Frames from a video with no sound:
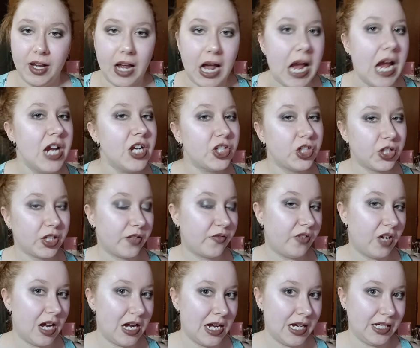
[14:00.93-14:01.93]
I should
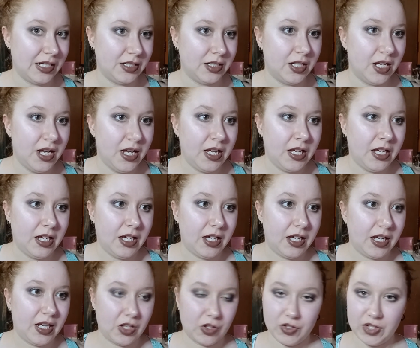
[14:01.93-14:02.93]
find
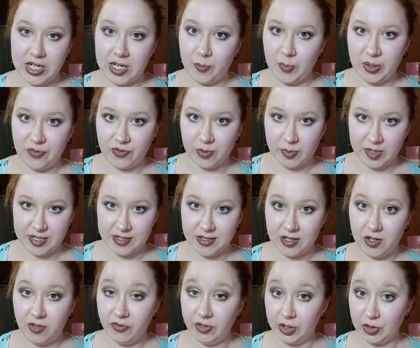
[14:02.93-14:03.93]
entertainment for
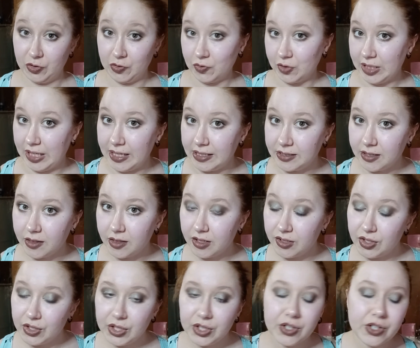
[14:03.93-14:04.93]
myself in creating the
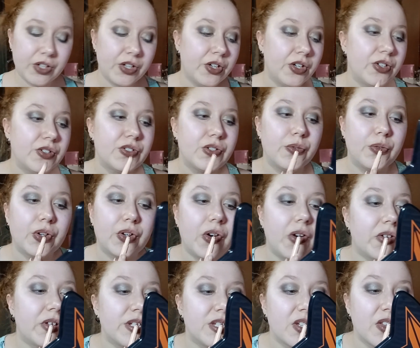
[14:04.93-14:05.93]
look. So
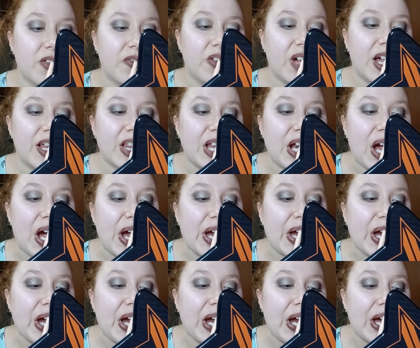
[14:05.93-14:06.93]
regardless of the fact that I
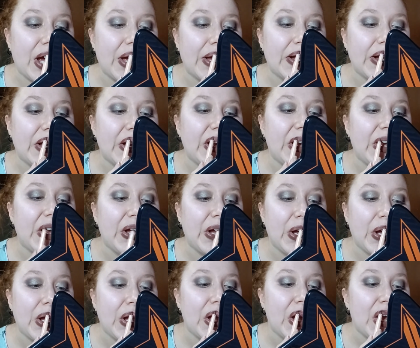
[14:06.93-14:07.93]

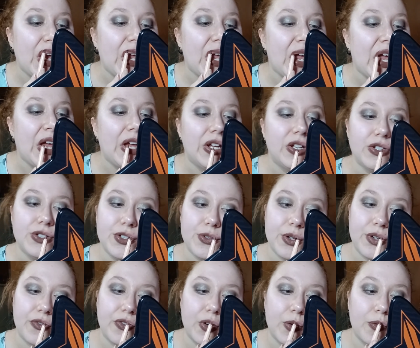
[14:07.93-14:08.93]
can't do
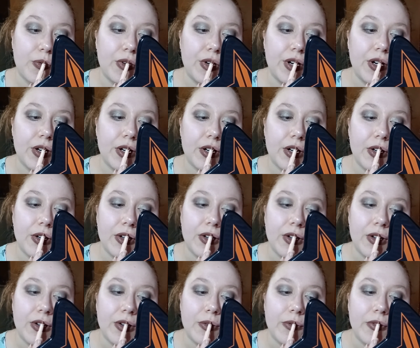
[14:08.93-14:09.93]
it for work,
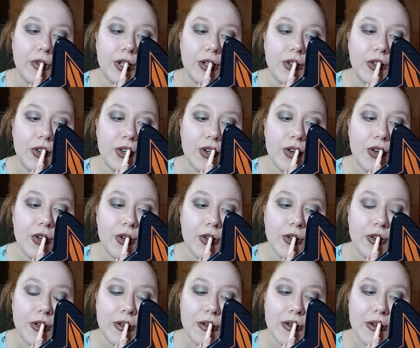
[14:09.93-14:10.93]
which,
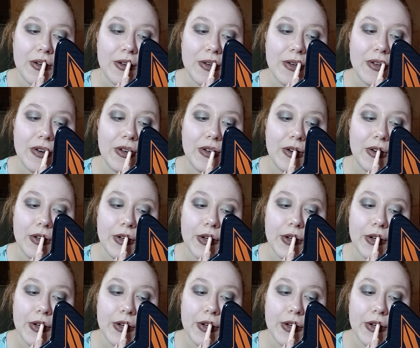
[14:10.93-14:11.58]
hold on.